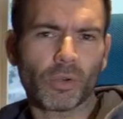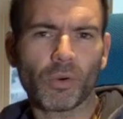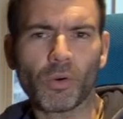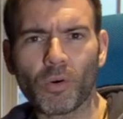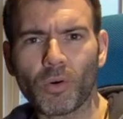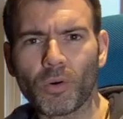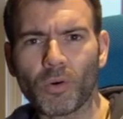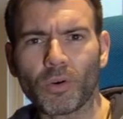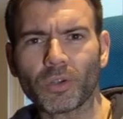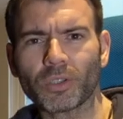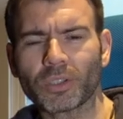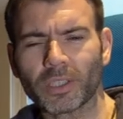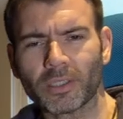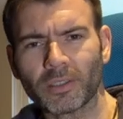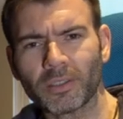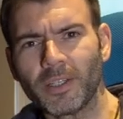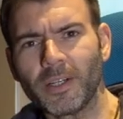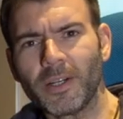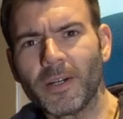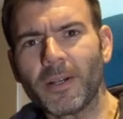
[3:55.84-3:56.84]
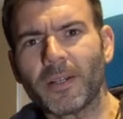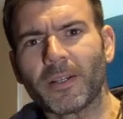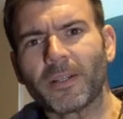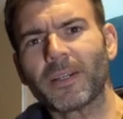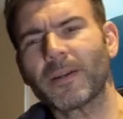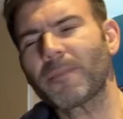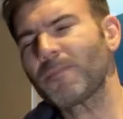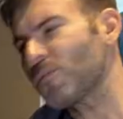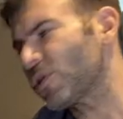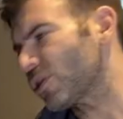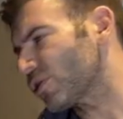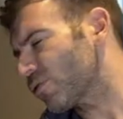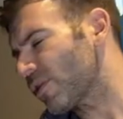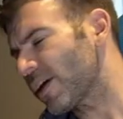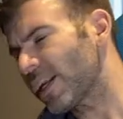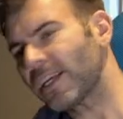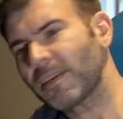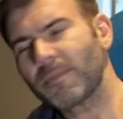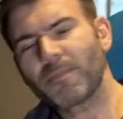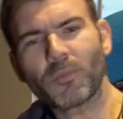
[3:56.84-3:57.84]
tours and like we're
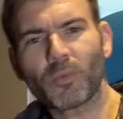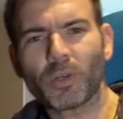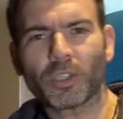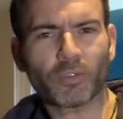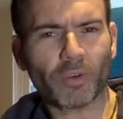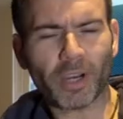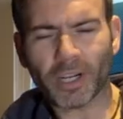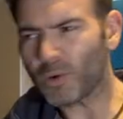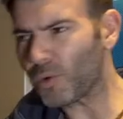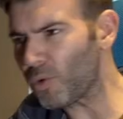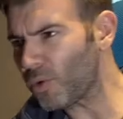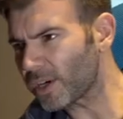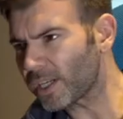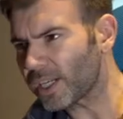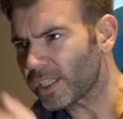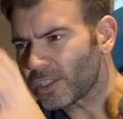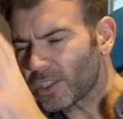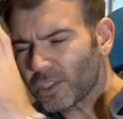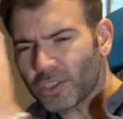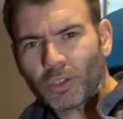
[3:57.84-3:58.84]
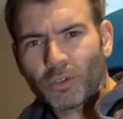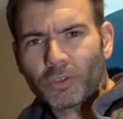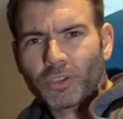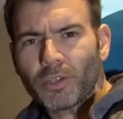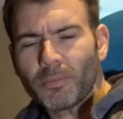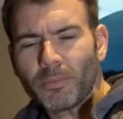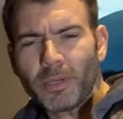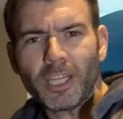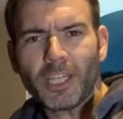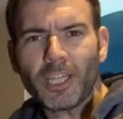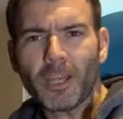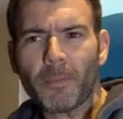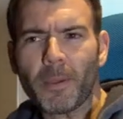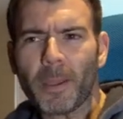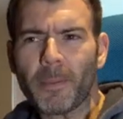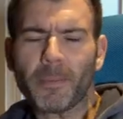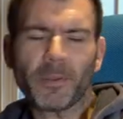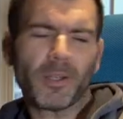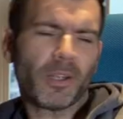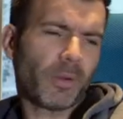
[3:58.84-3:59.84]
trying to we're trying to organize the social media
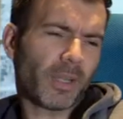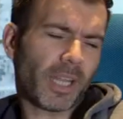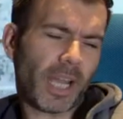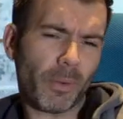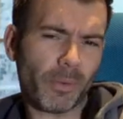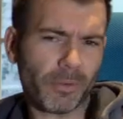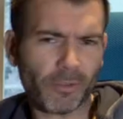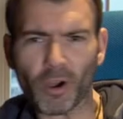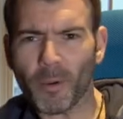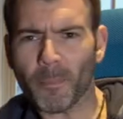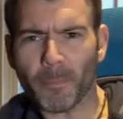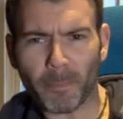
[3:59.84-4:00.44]
people and now we've got a